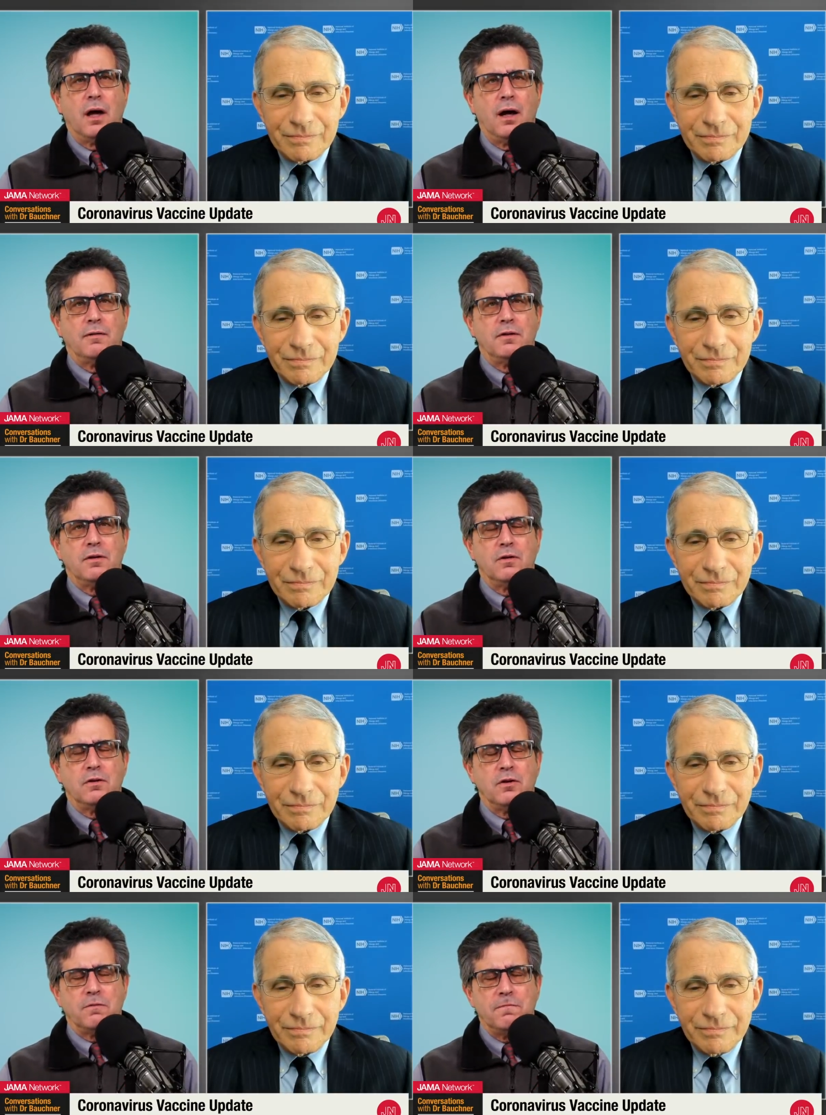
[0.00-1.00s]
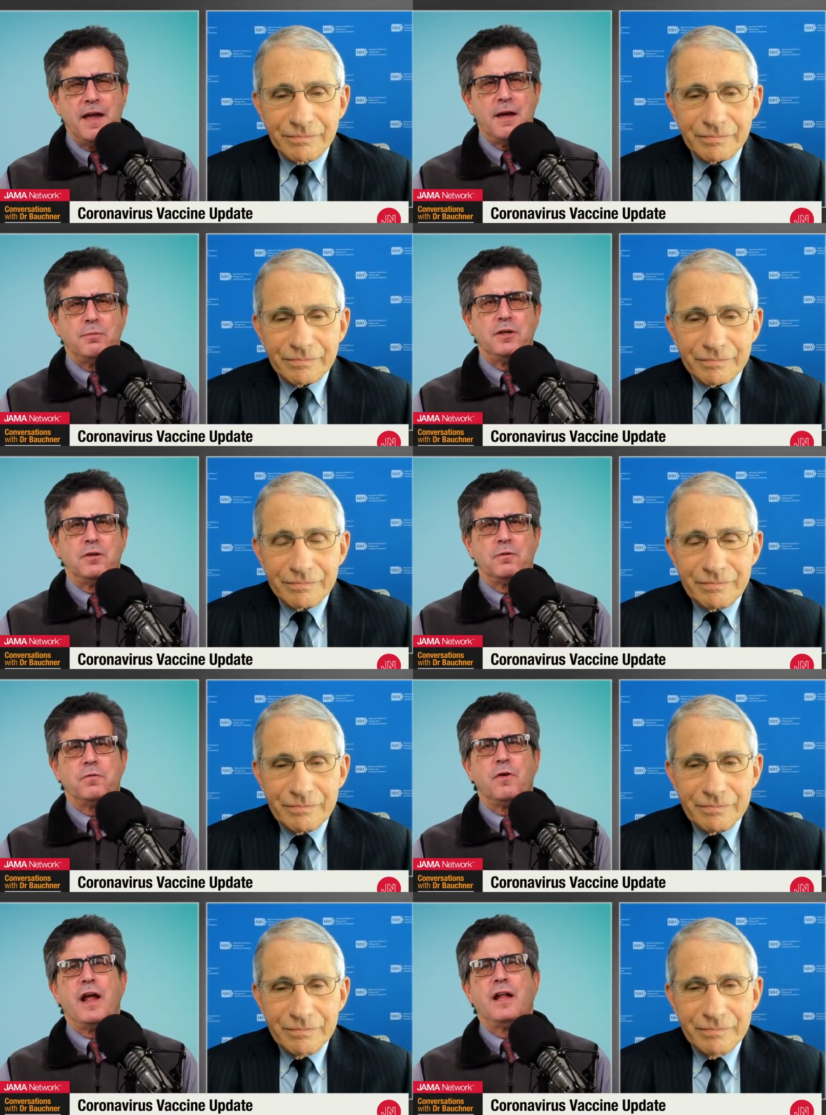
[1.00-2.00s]
Speaker 1: uh, your your family, your
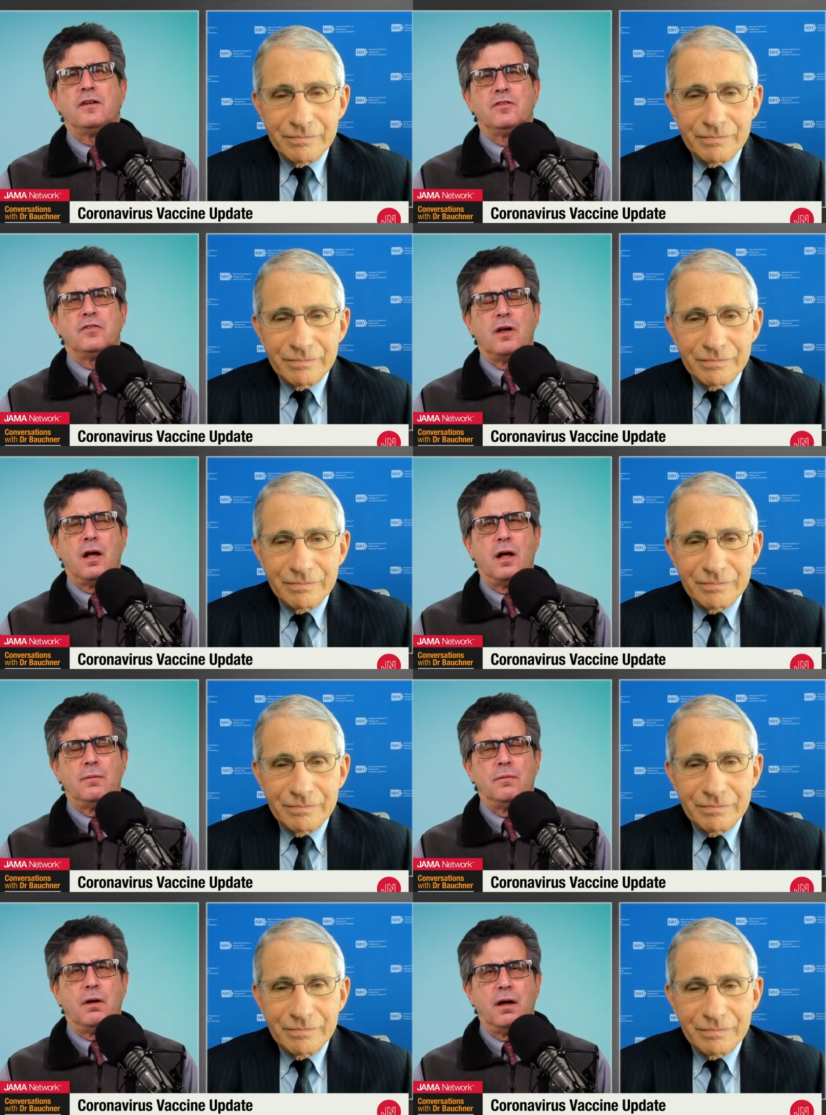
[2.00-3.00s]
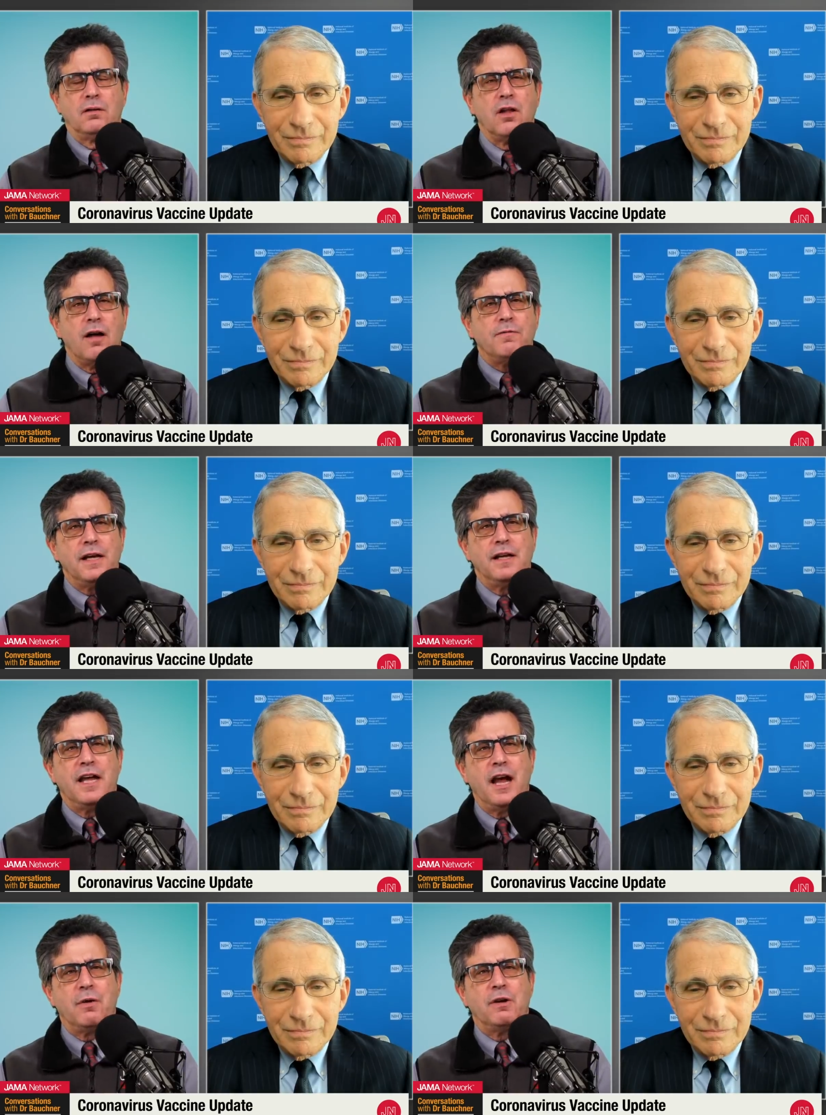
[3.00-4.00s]
friends, uh, uh, loving and
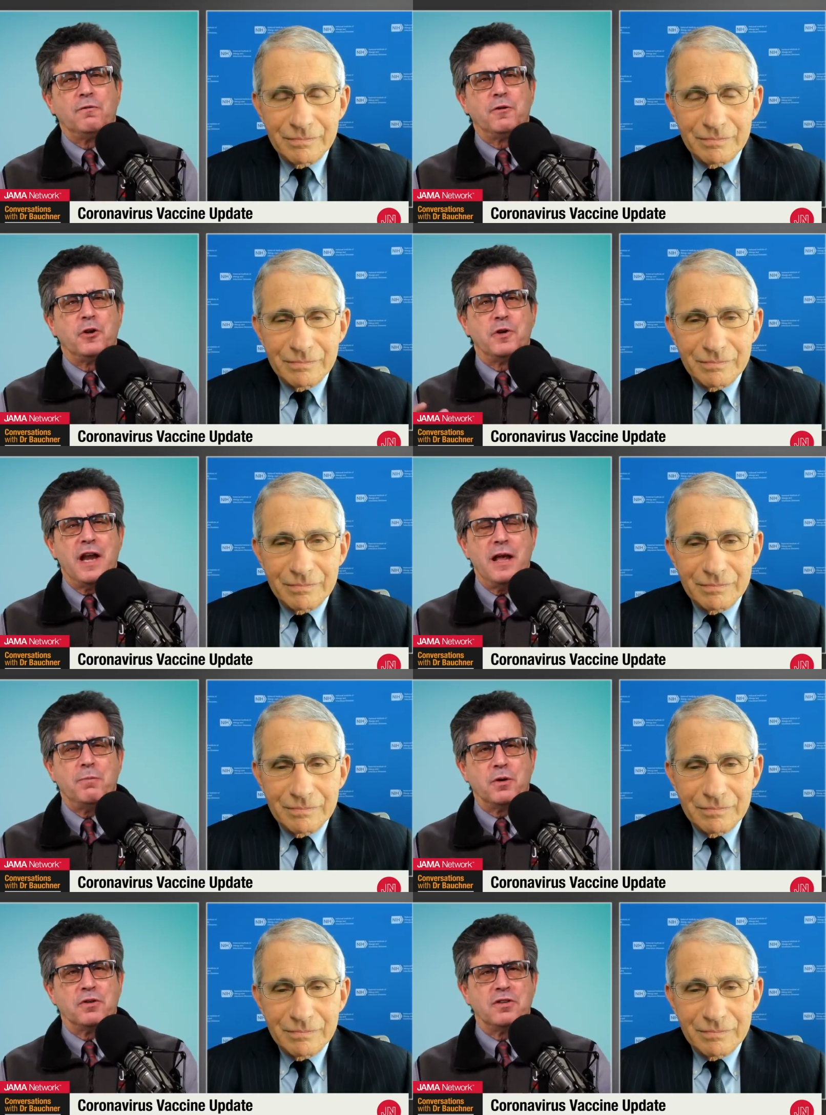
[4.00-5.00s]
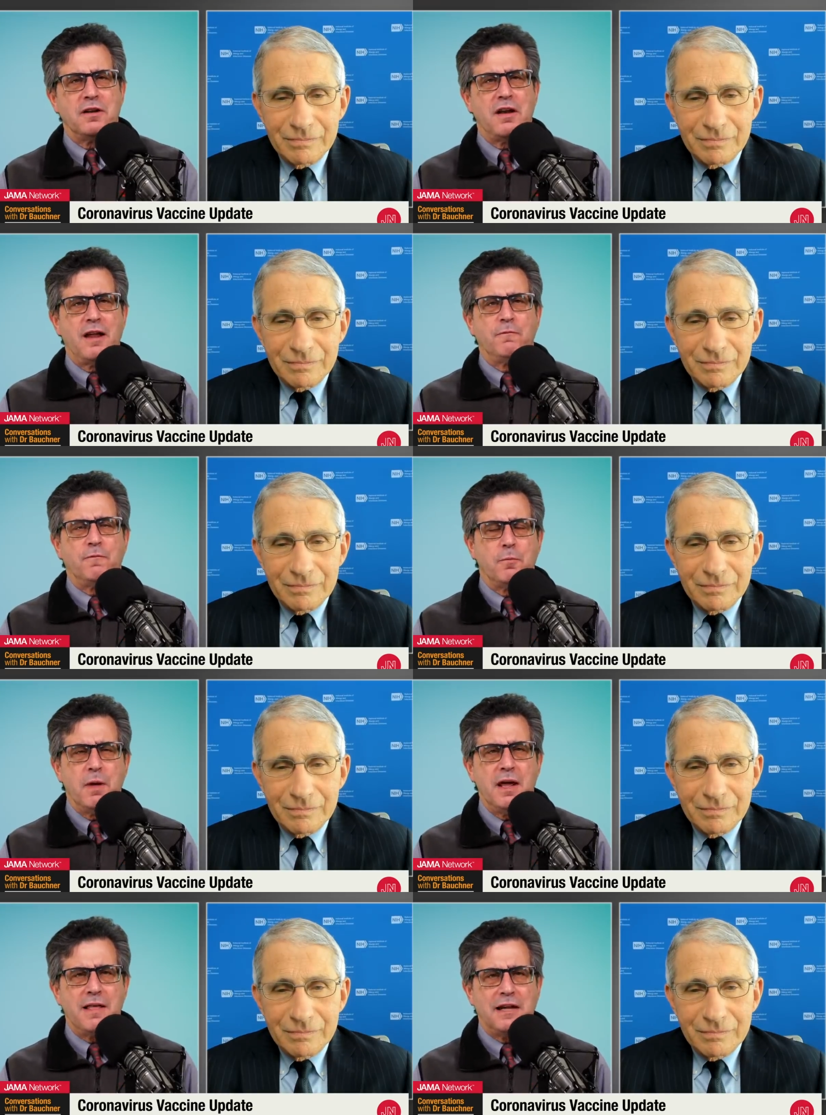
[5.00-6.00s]
caring for your neighbors, and and for
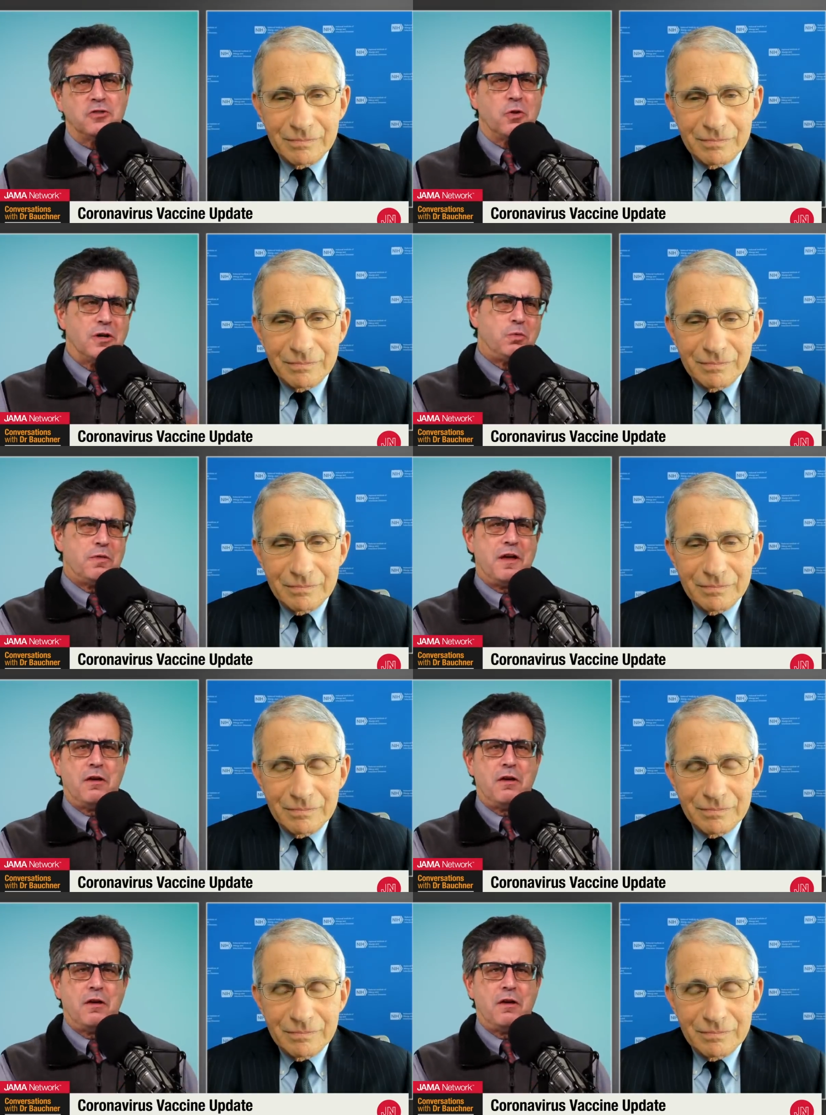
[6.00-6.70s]
me that starts with